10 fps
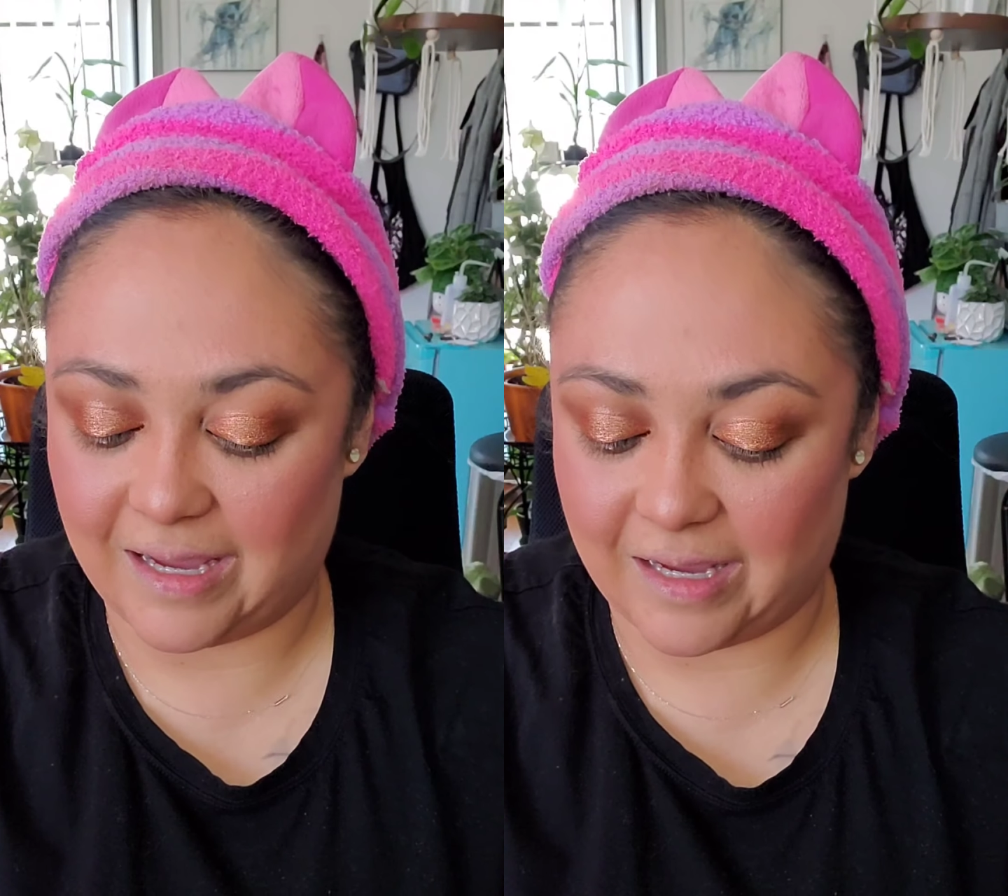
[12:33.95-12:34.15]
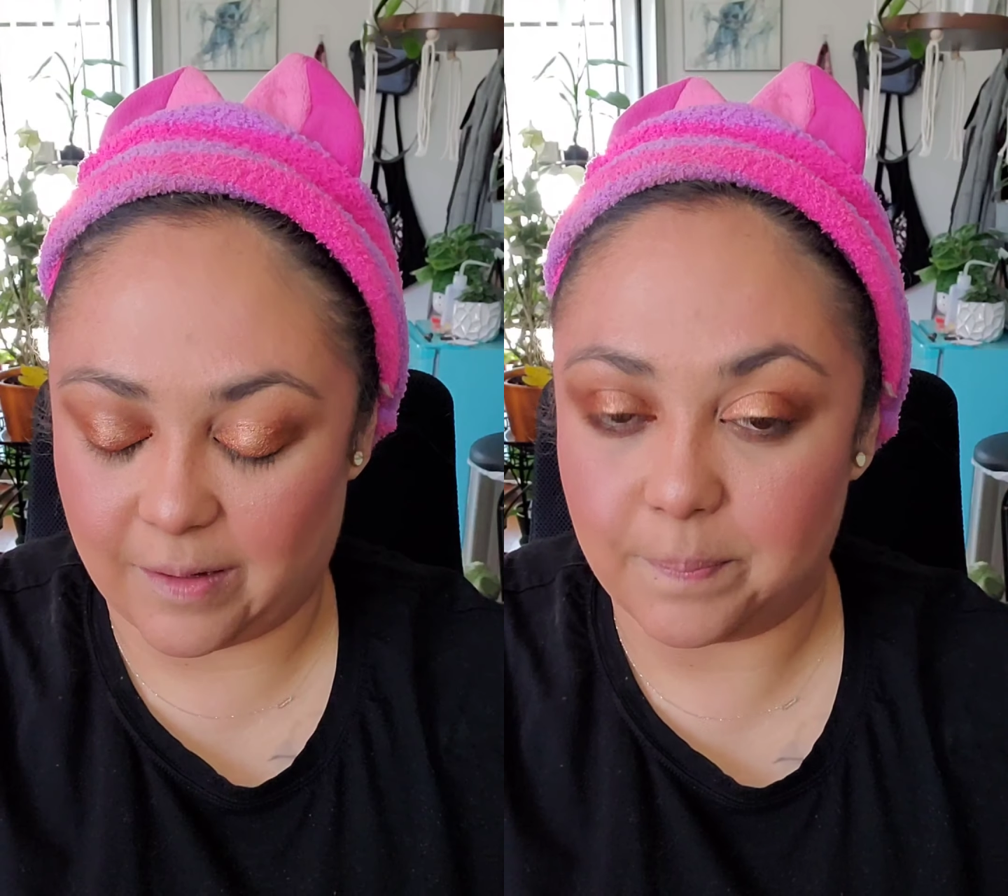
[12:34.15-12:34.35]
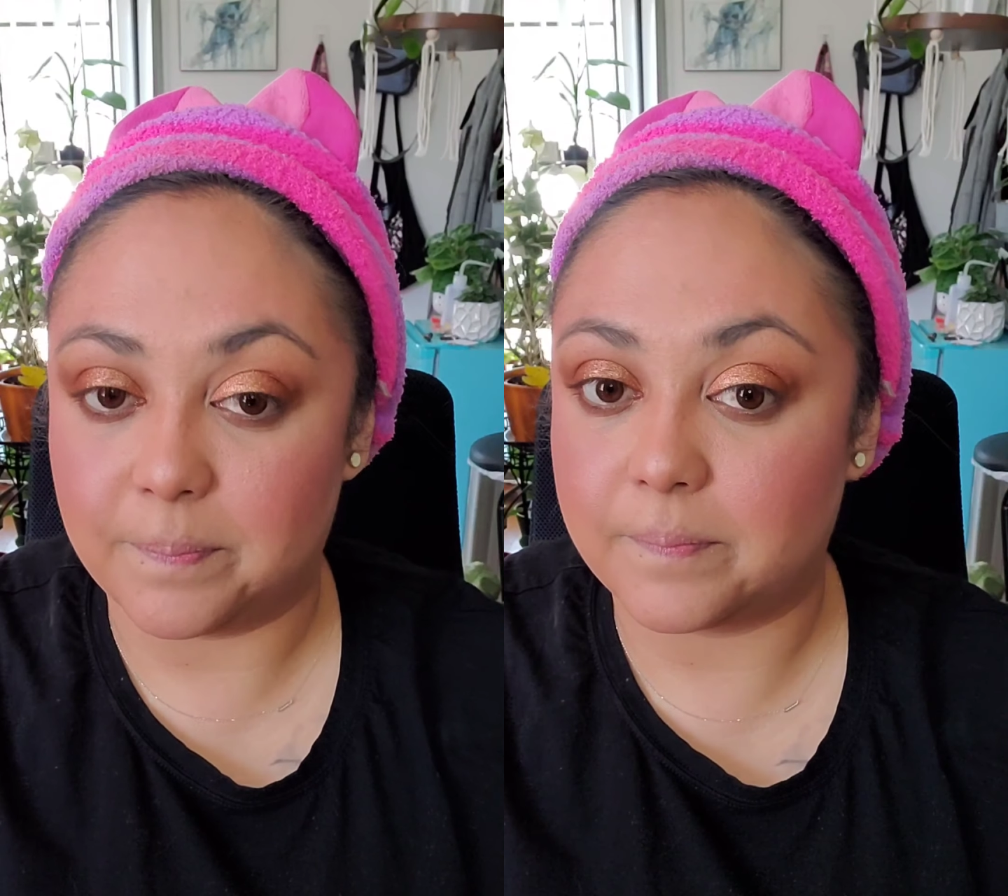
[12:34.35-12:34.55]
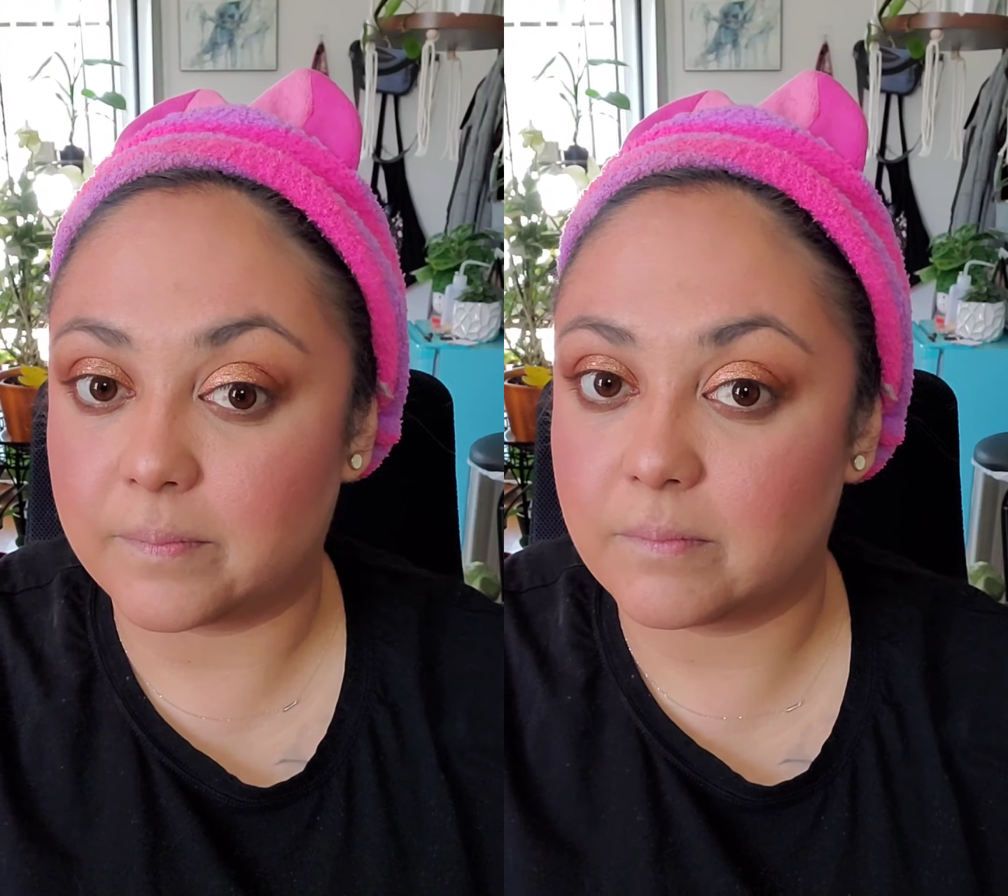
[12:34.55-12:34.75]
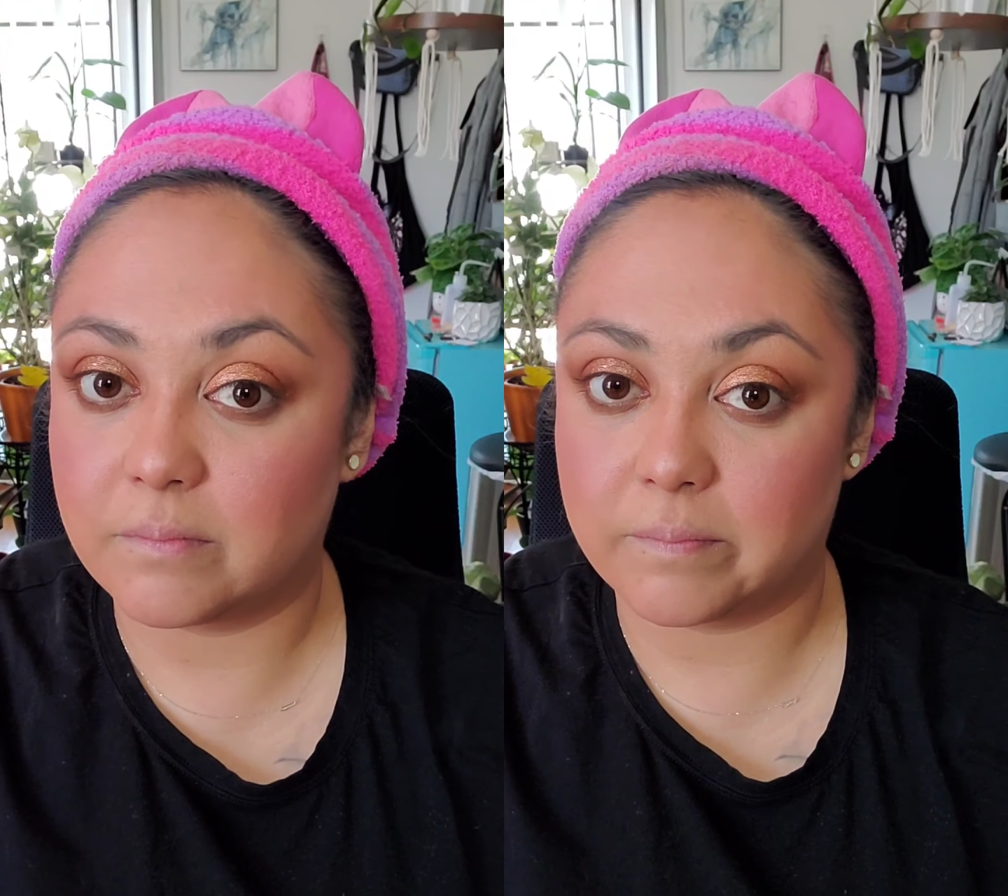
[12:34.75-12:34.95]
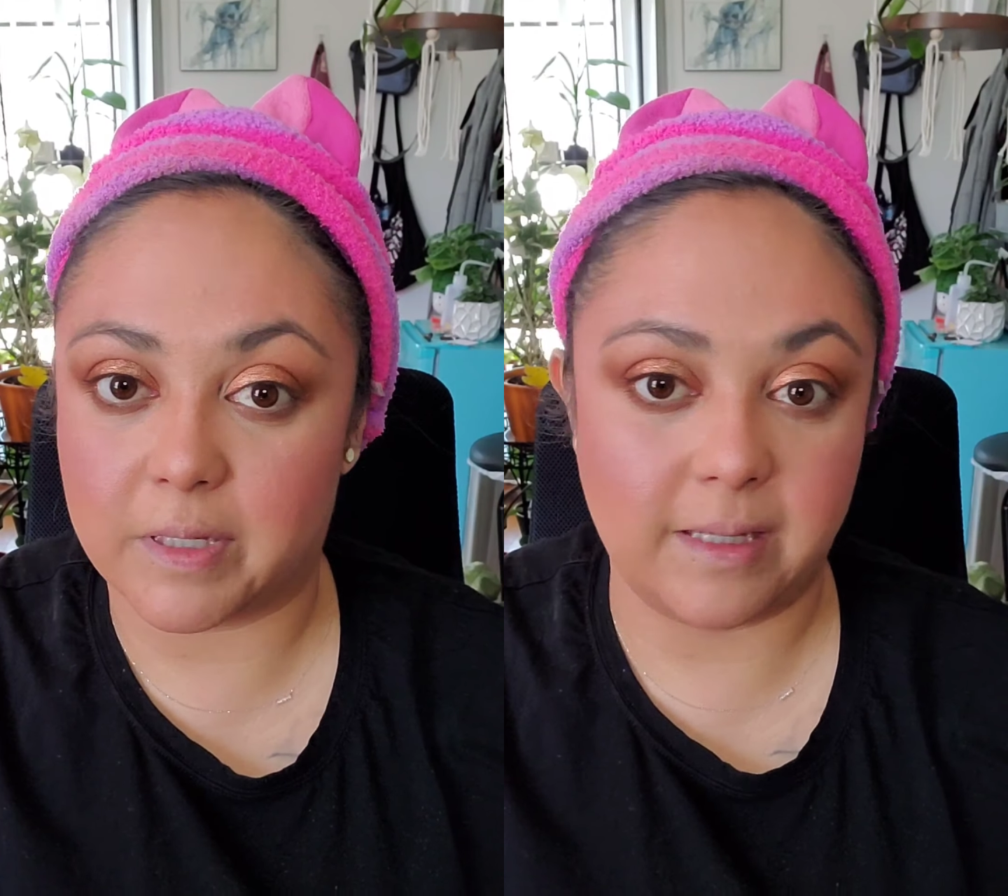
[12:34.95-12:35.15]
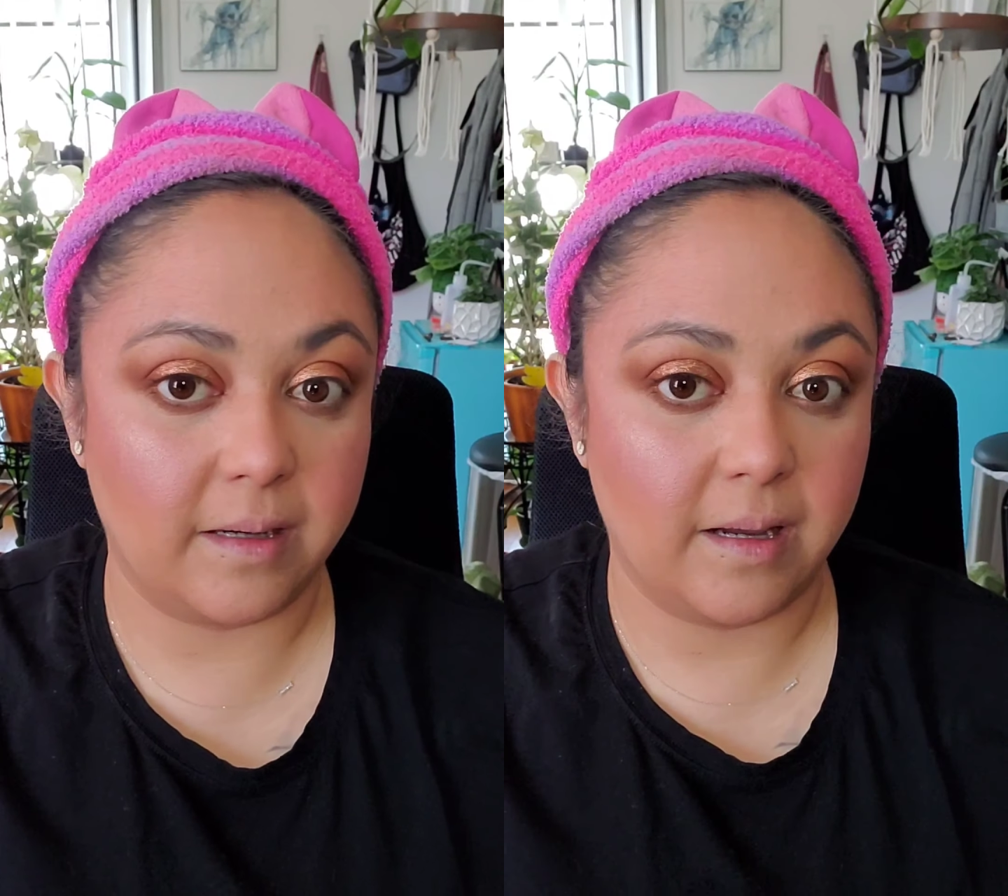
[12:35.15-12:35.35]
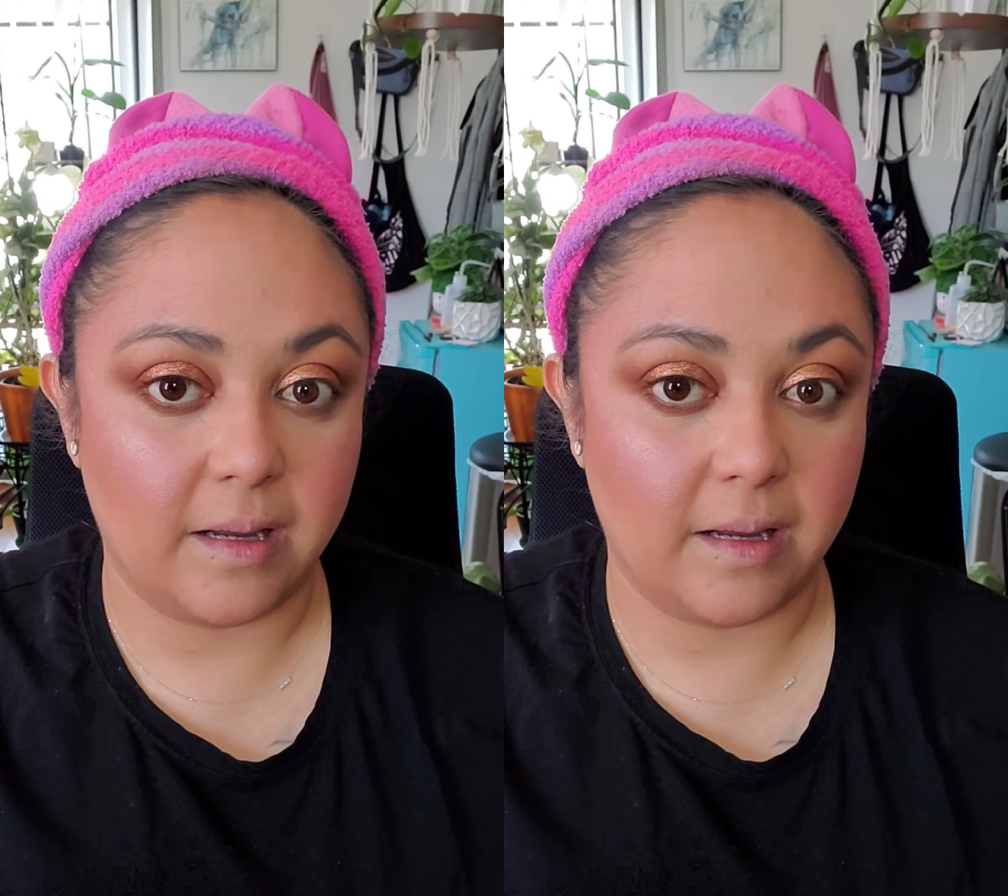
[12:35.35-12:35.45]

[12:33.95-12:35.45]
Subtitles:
But